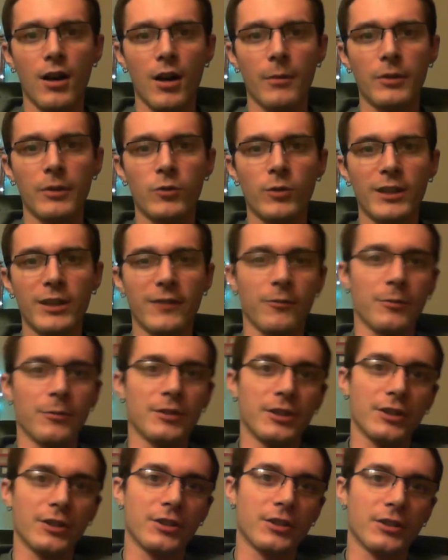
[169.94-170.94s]
between different
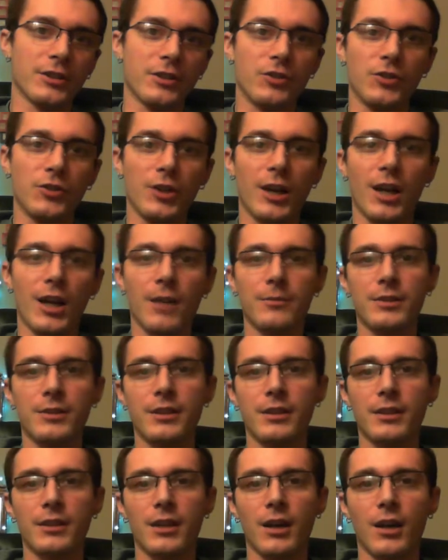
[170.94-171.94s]
positions and jobs,
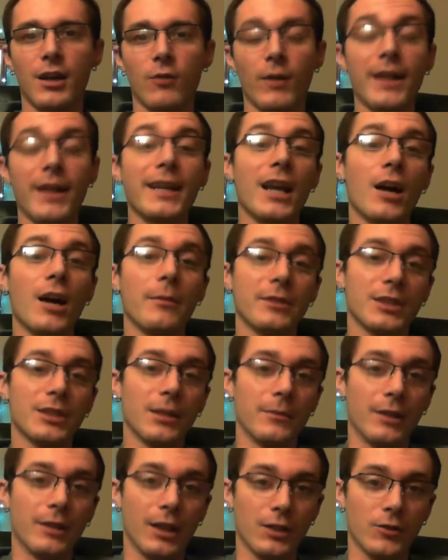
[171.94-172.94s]
and right now I'm a
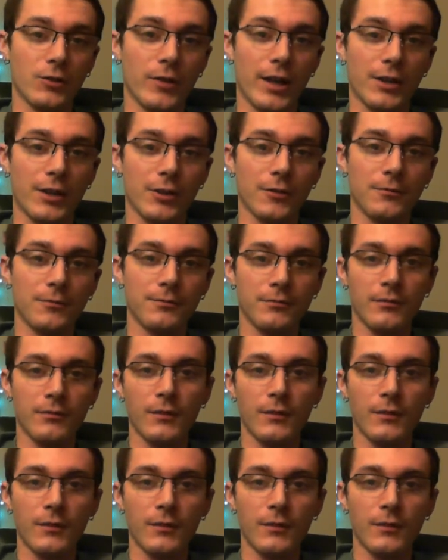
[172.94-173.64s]
subcontractor.